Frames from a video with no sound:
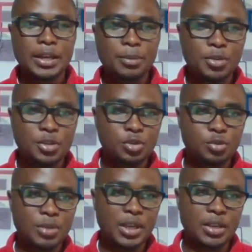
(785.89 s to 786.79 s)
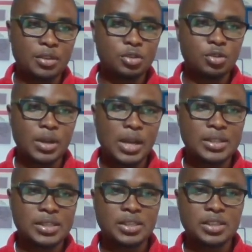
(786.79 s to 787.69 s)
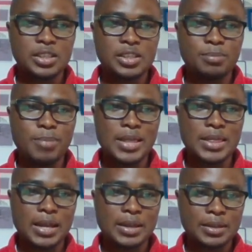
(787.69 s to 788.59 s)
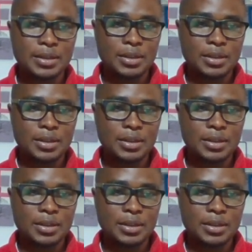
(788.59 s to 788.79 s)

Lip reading: Let me zoom in so you can see this better.